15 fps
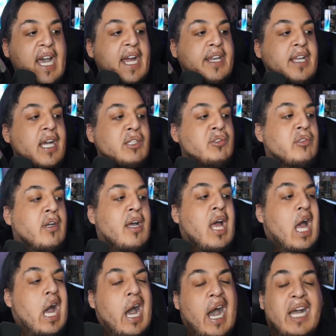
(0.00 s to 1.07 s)
adding extra.
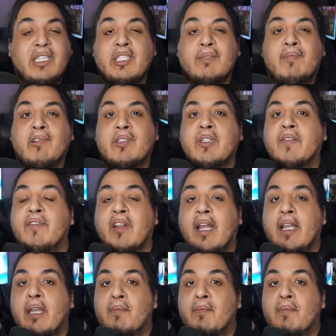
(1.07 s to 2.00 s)
I just personally feel like